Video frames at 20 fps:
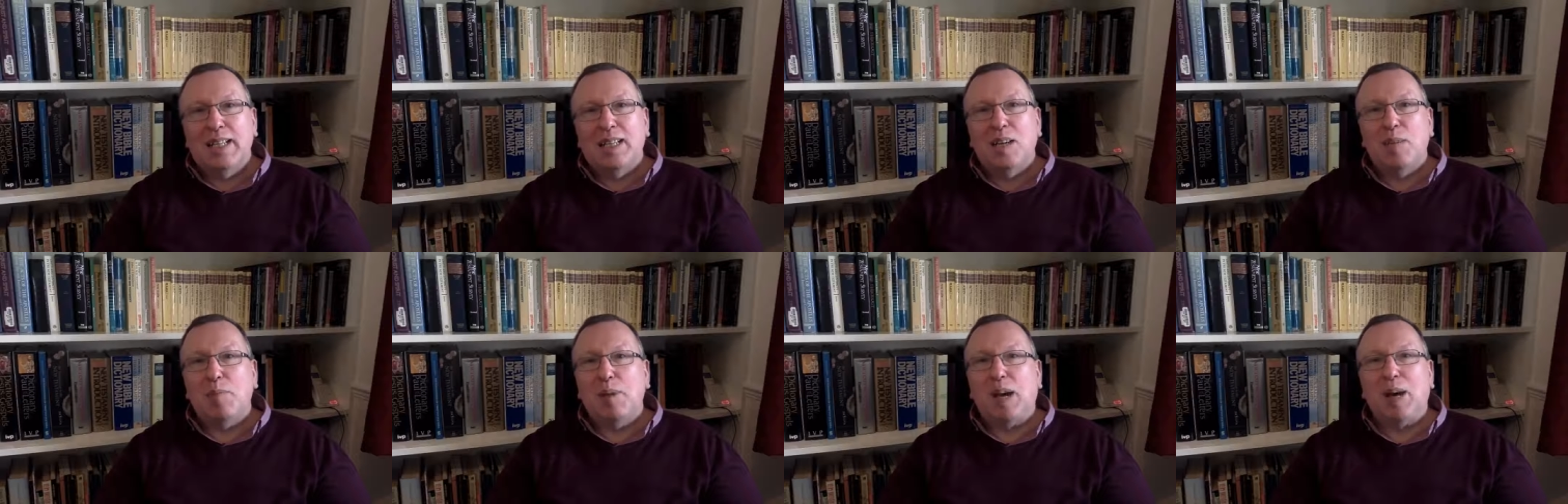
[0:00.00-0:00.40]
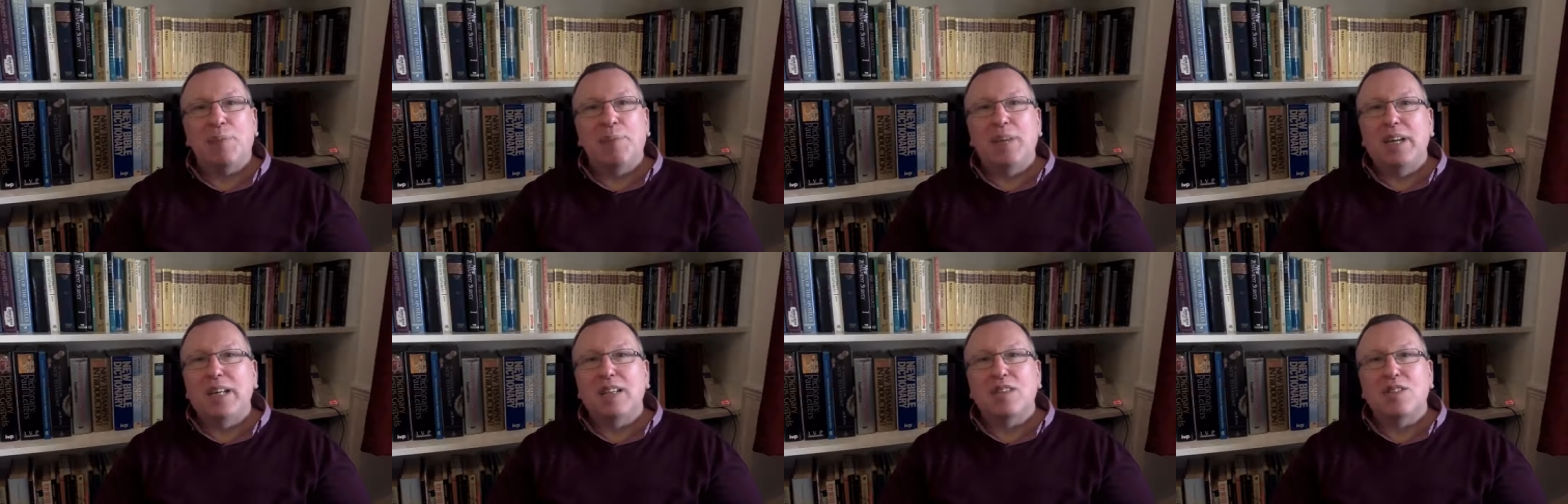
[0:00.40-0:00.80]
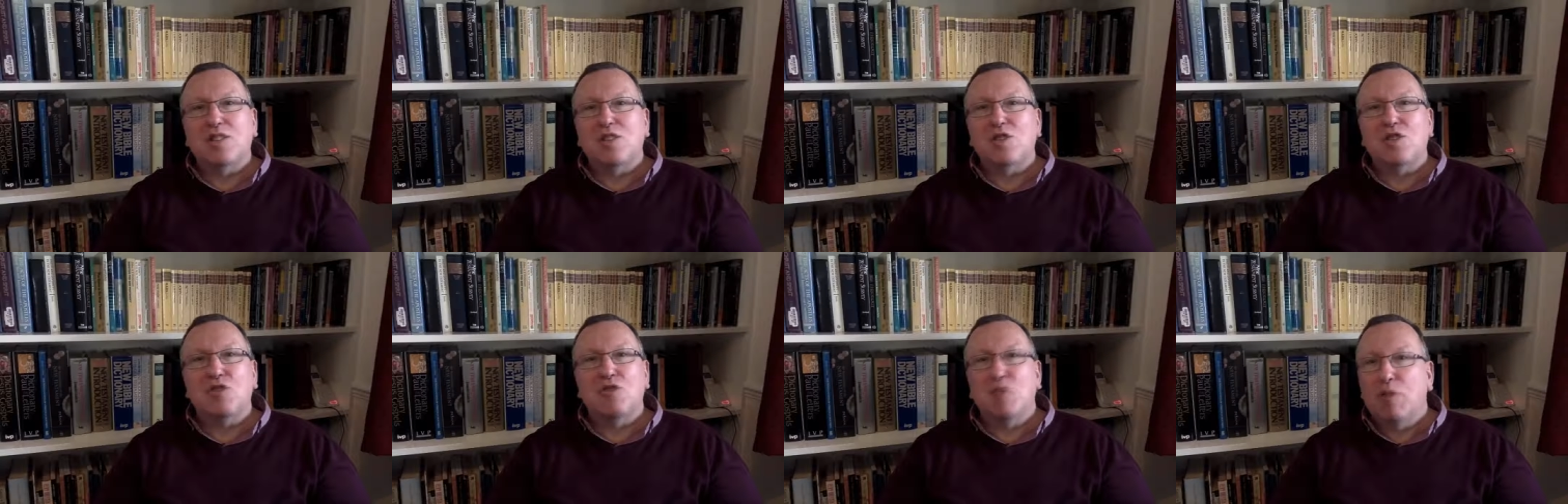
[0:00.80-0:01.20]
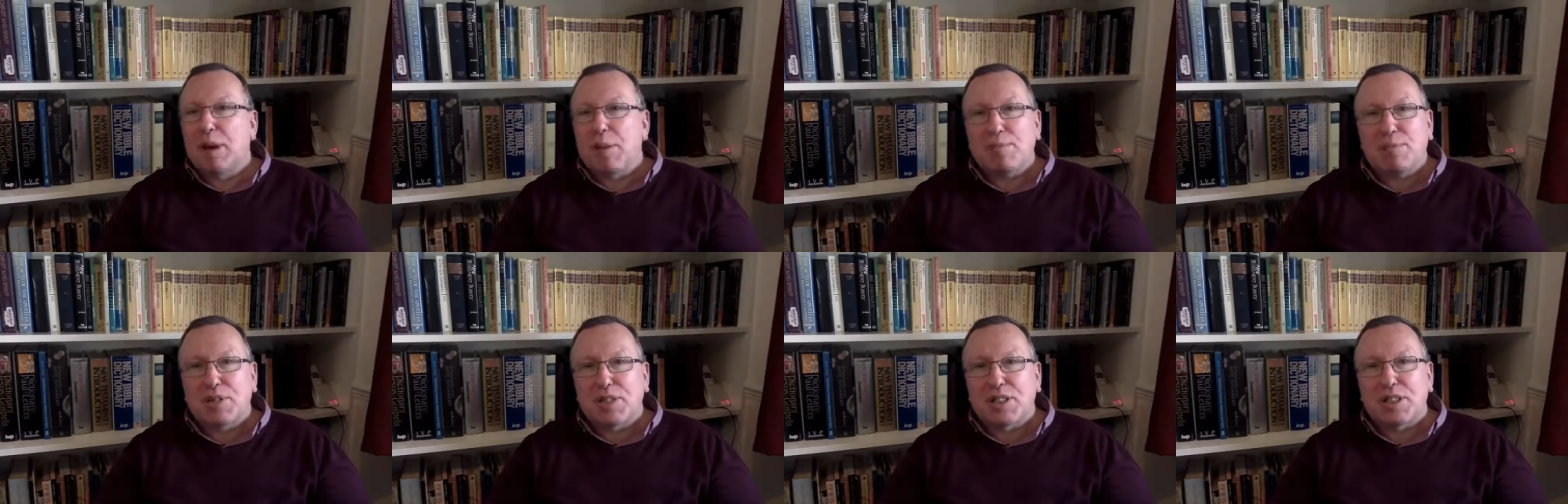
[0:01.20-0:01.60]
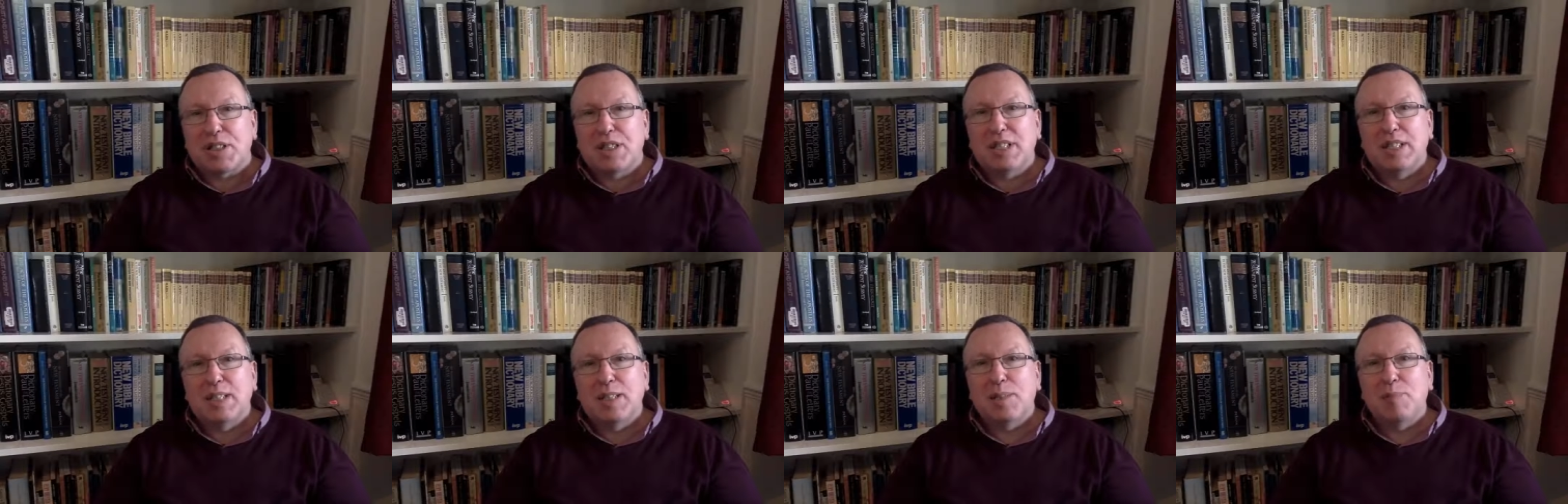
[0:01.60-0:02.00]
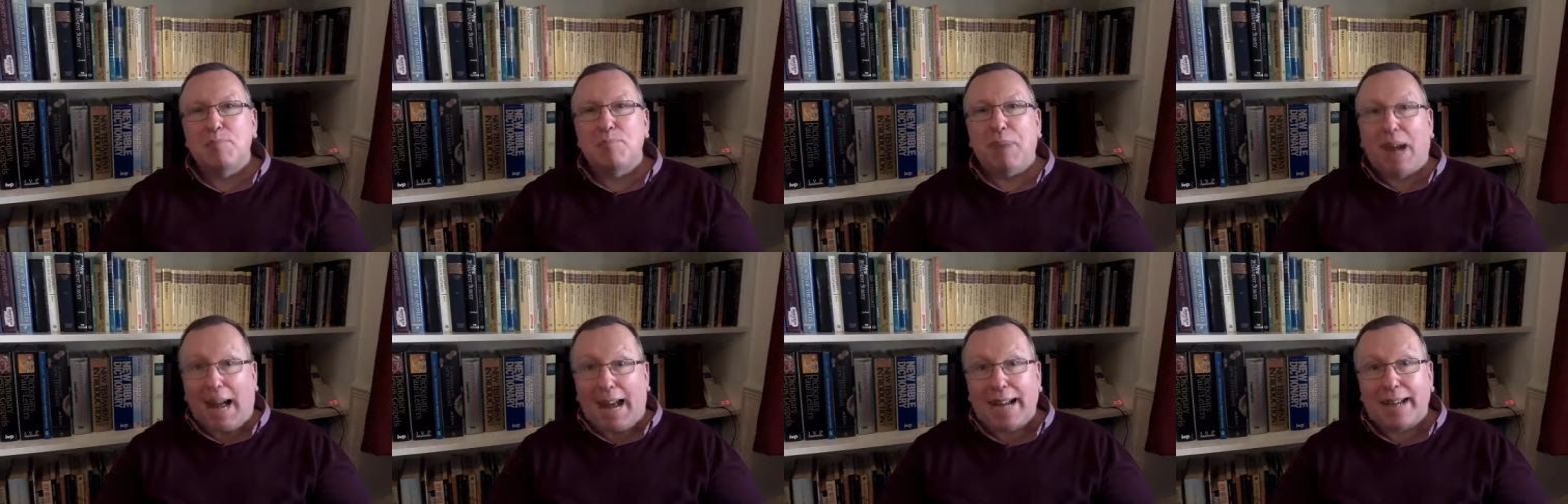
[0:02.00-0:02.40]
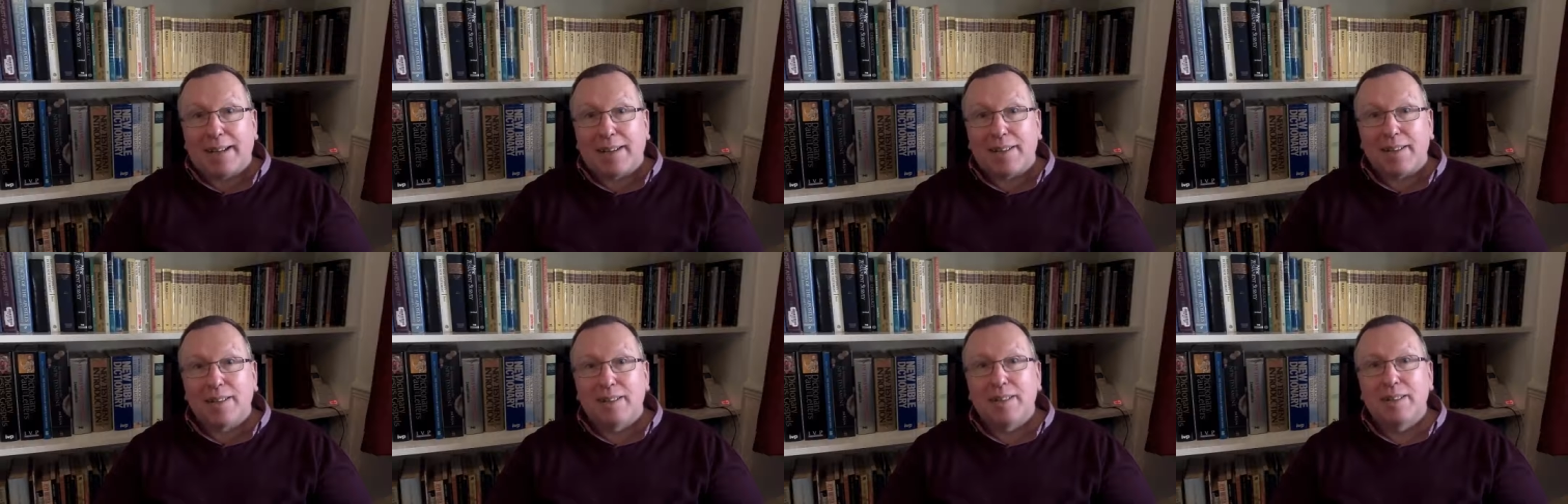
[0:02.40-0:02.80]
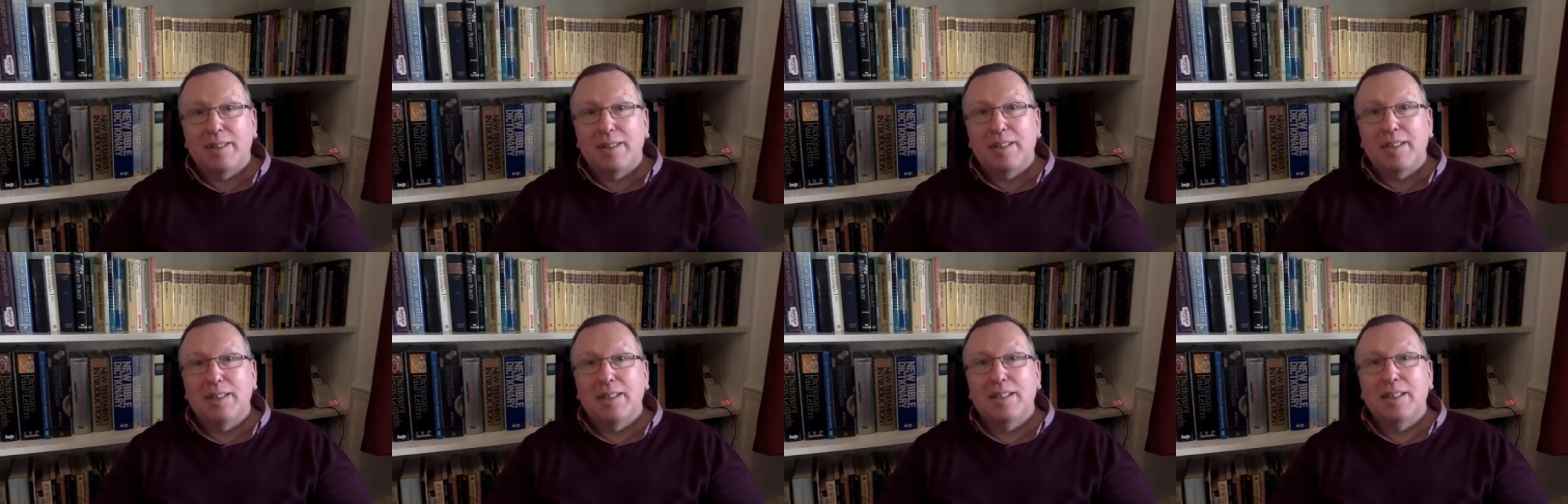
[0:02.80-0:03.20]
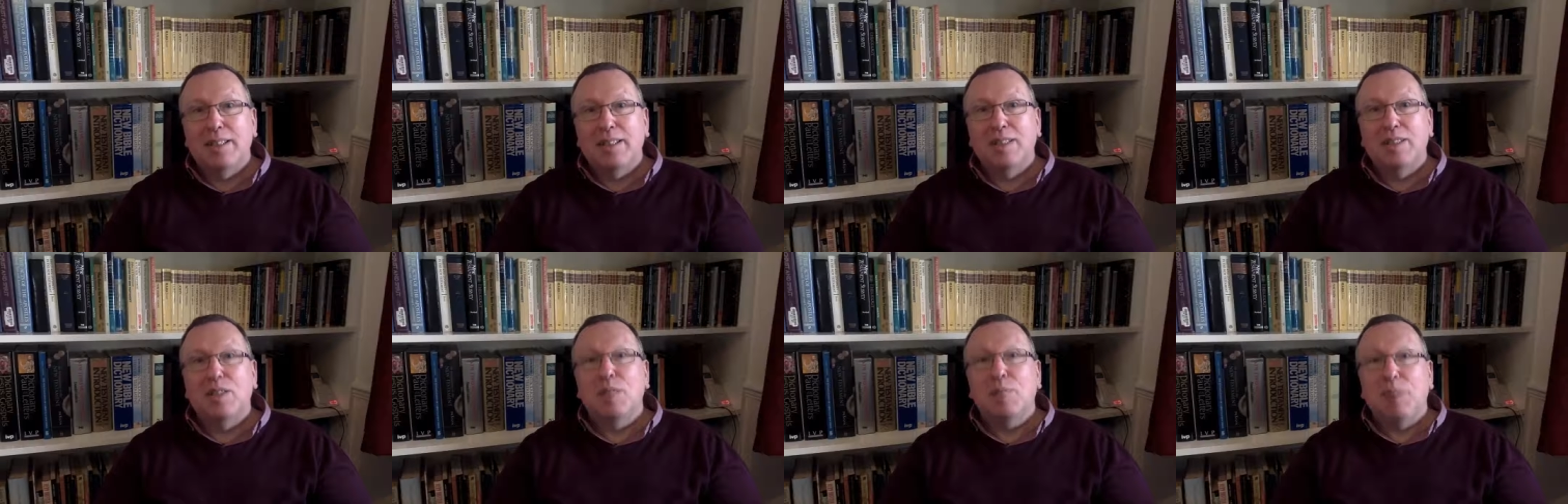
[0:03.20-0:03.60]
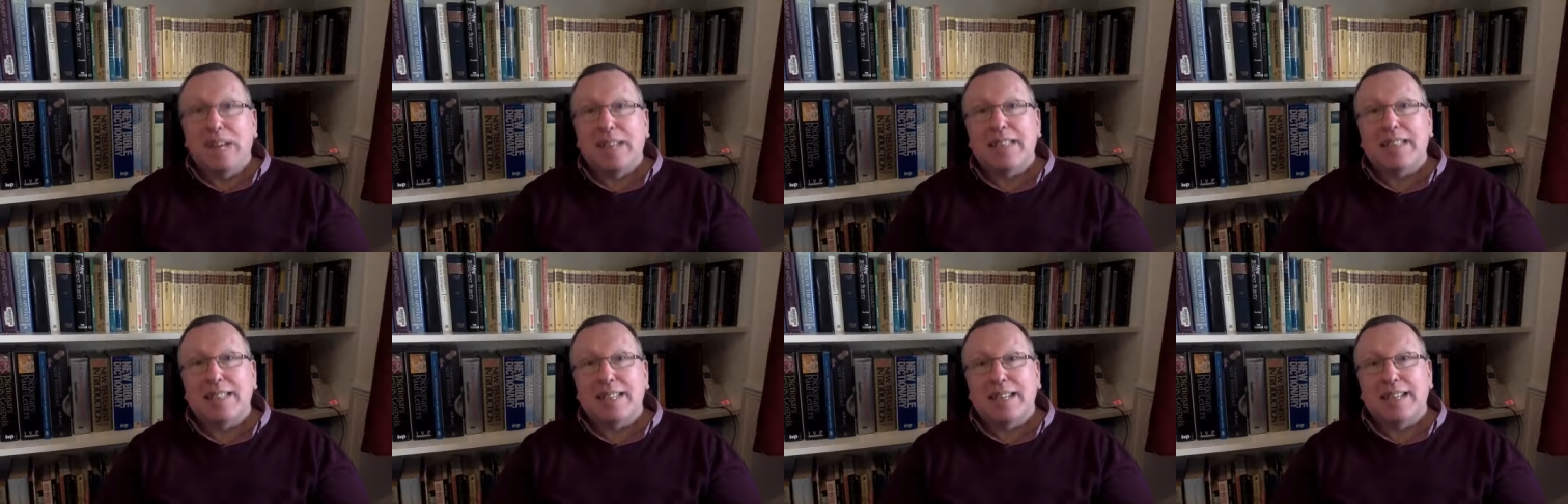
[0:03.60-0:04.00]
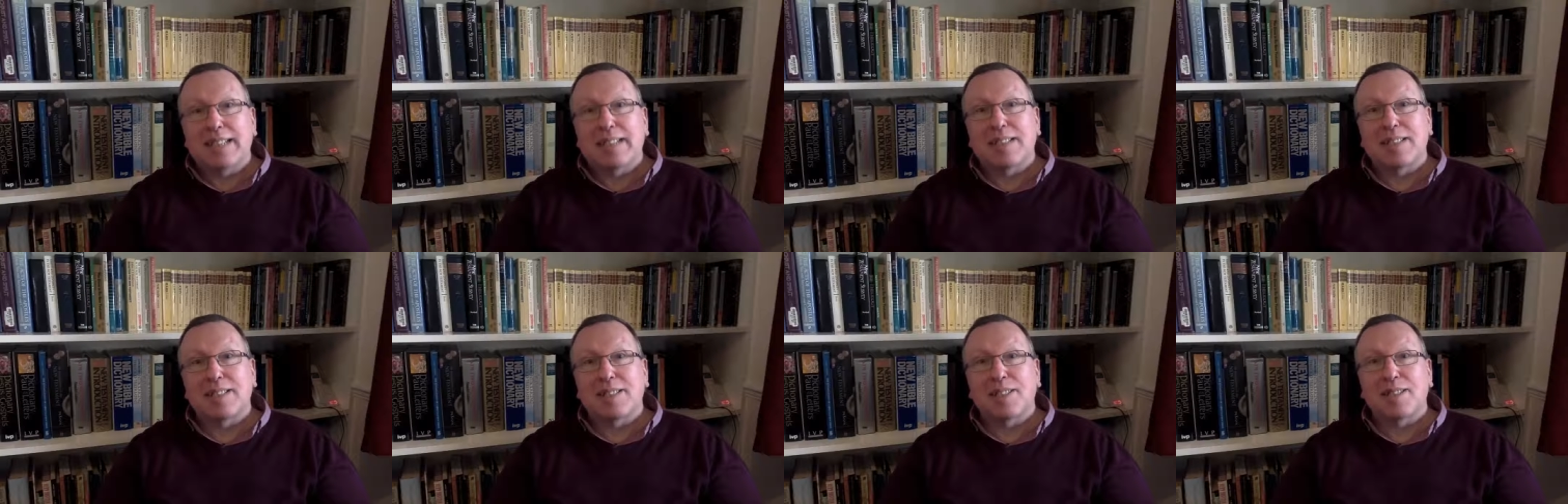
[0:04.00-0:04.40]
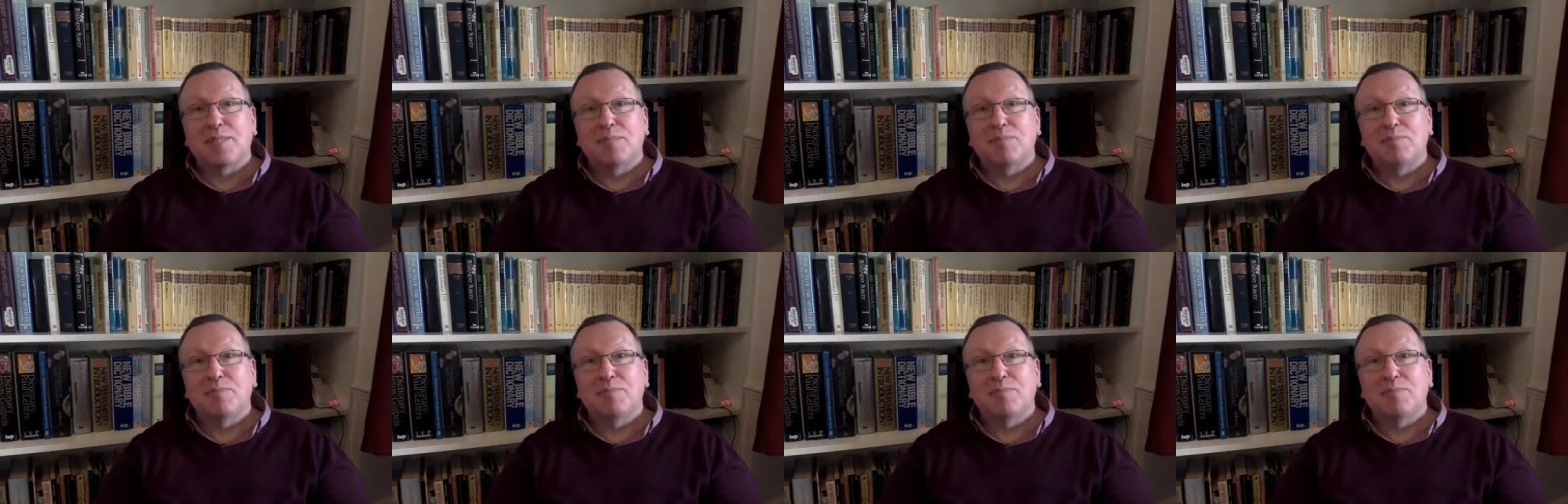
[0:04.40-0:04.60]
about being stripped back to basics.